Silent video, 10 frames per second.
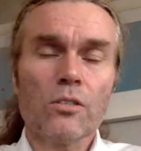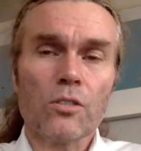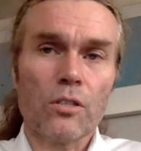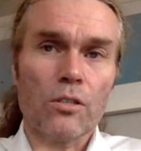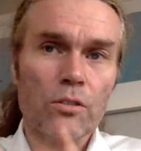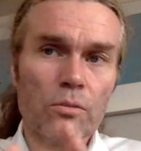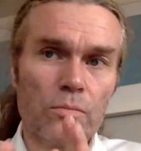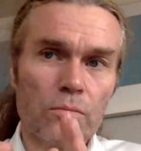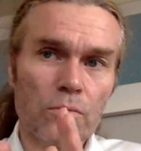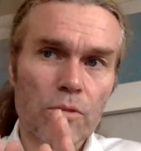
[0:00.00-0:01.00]
So
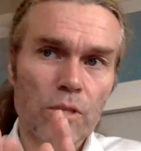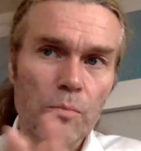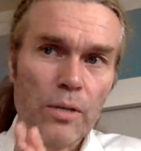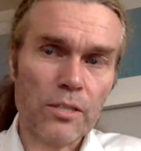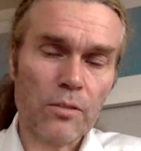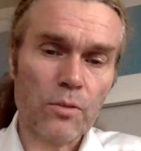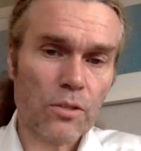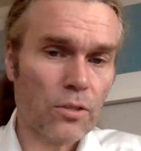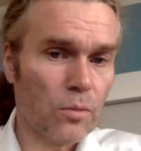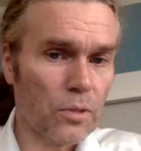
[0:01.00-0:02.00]
he passed away
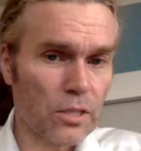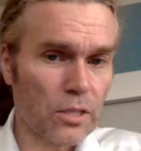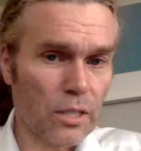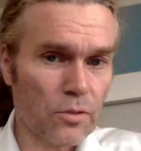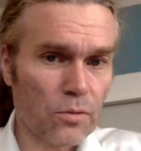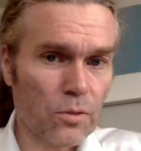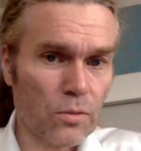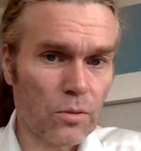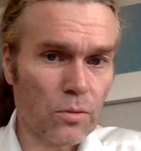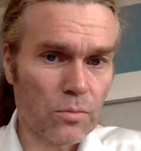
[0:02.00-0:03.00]
30 minutes after we
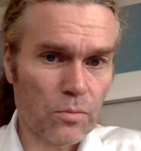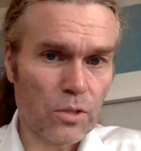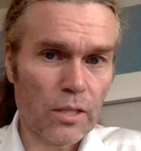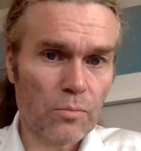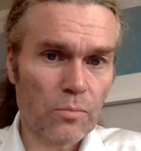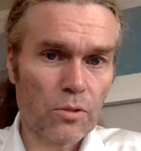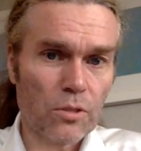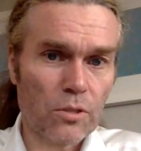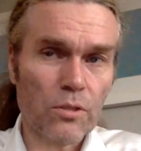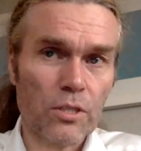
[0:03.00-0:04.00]
came to
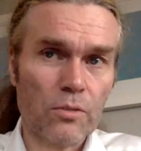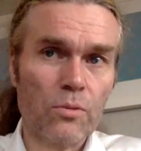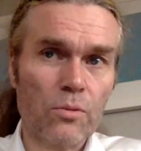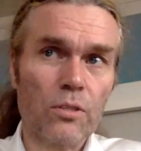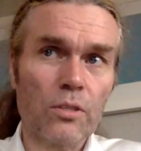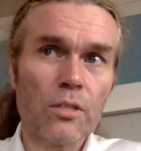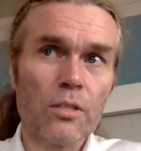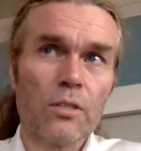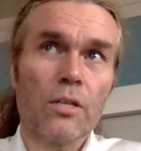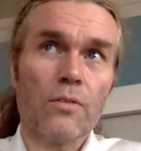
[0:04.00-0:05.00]
this world,
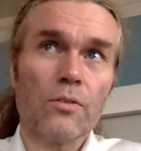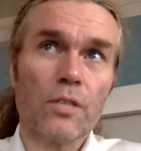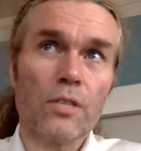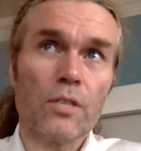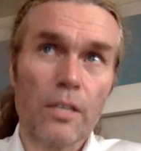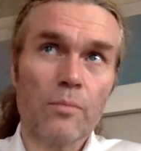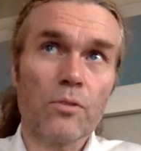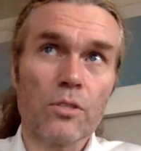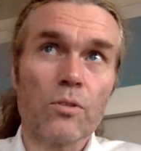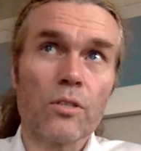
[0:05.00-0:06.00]
after he came to
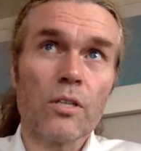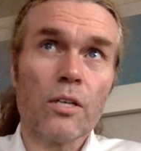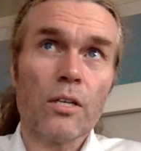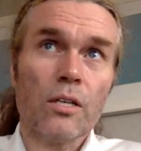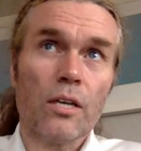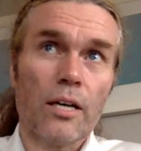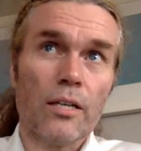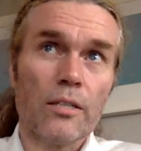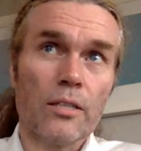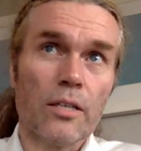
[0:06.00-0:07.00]
this world,
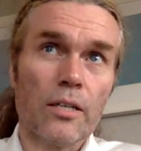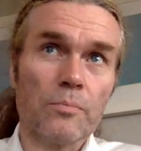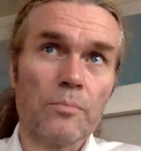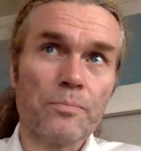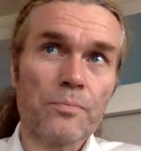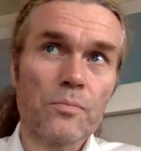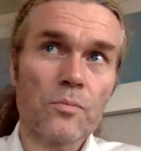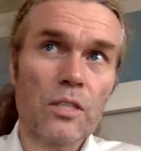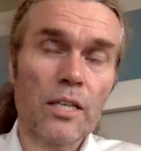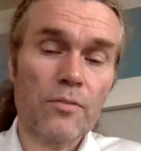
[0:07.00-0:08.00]
and
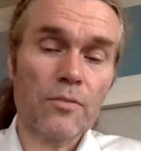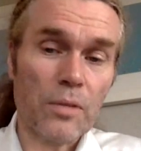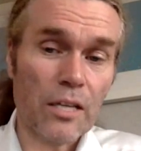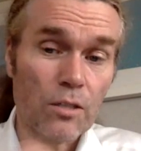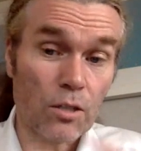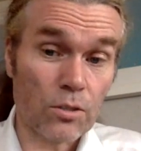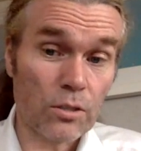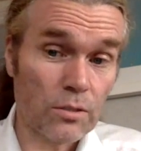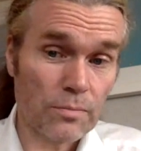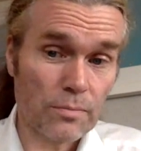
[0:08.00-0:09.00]
left me alone.